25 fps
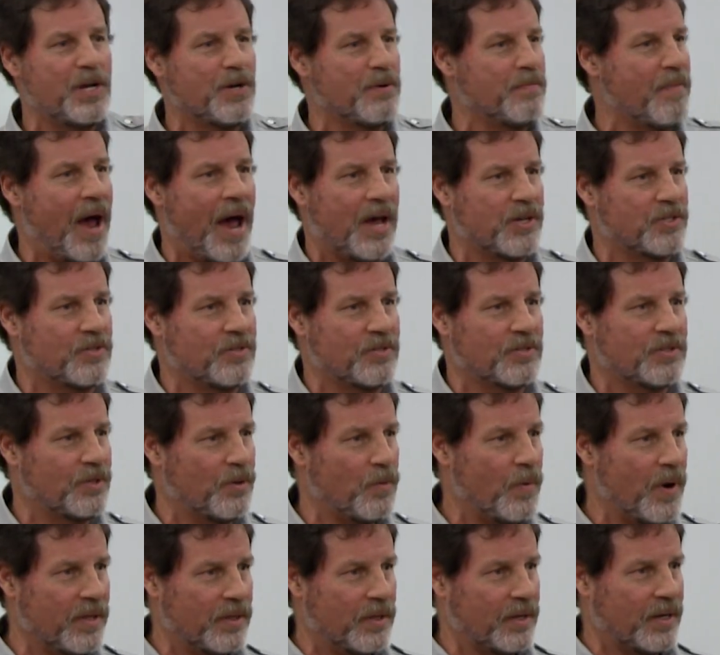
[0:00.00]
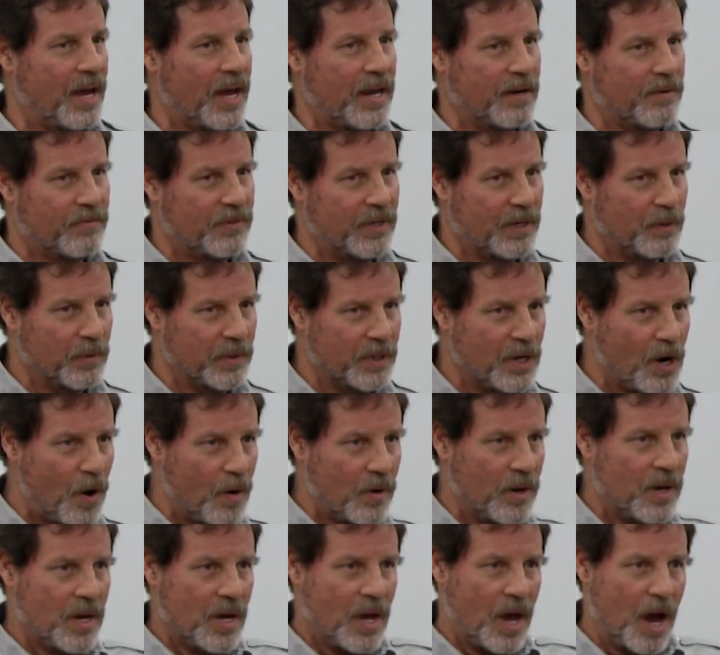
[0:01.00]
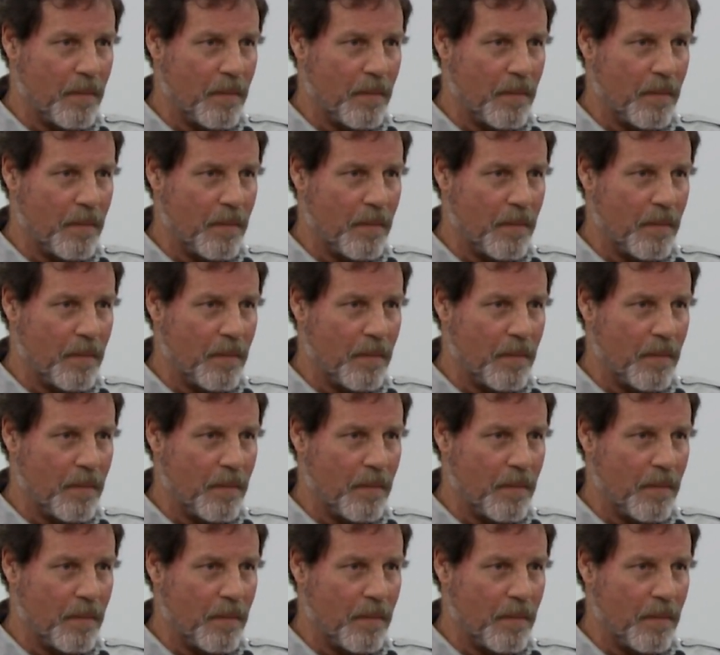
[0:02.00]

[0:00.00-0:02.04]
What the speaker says: your master. It's the way the kind of thing would go.